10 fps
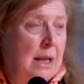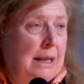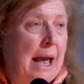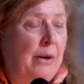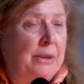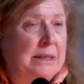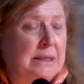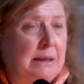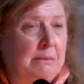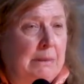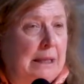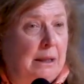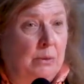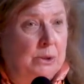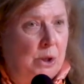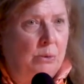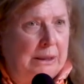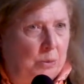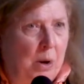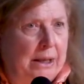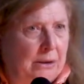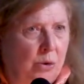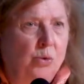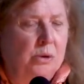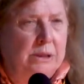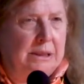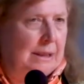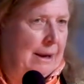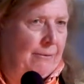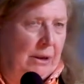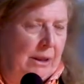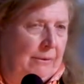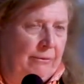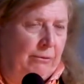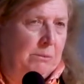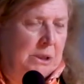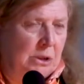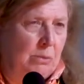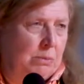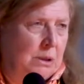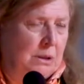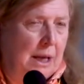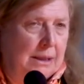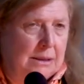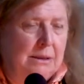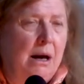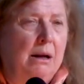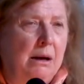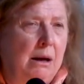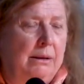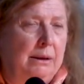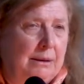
Now, this didn't mean there was only one course and everything from soup to nuts got on the